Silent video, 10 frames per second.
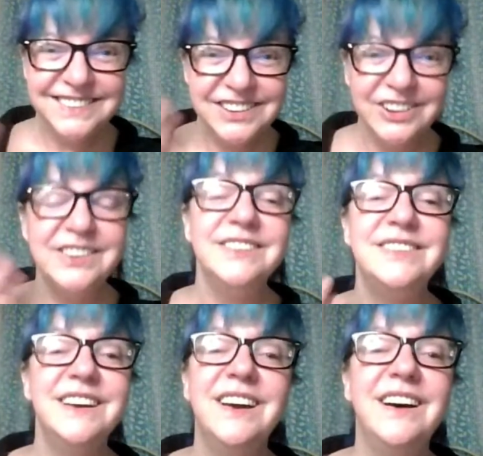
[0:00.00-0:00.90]
Good to
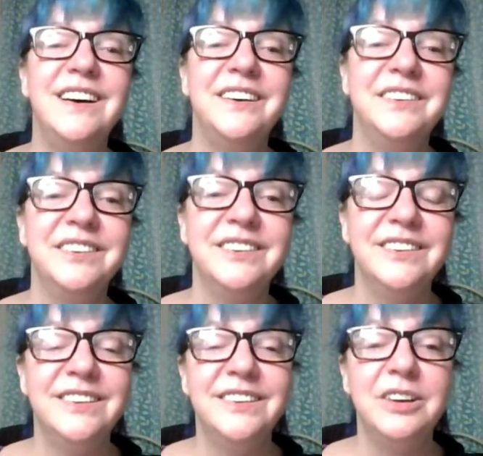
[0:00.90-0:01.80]
see ya.
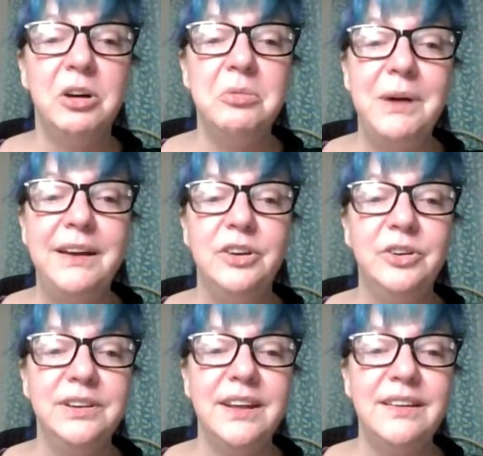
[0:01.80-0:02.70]
Oh my
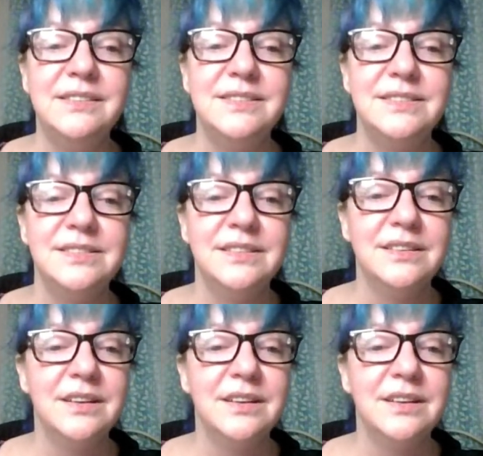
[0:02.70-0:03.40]
goodness.